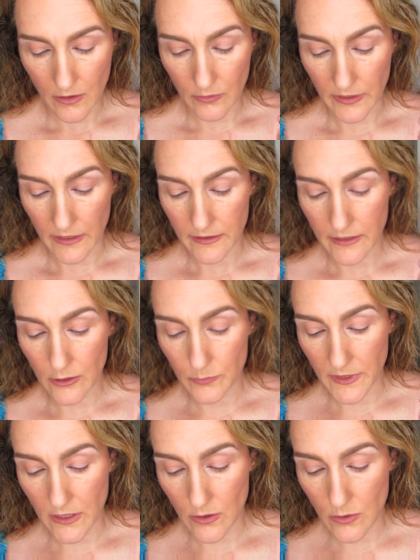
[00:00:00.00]
Okay, here
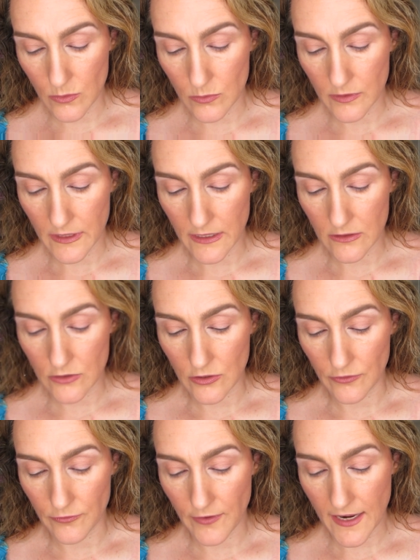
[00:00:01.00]
we go,
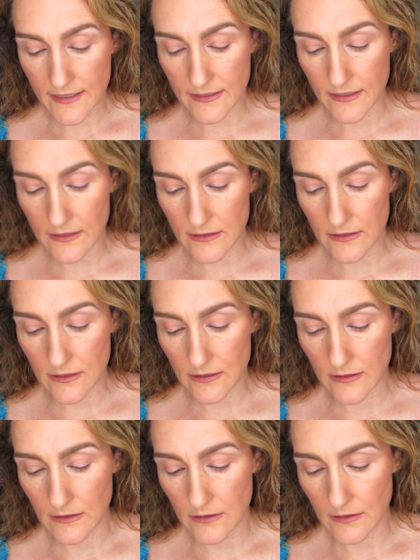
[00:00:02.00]
into Facet.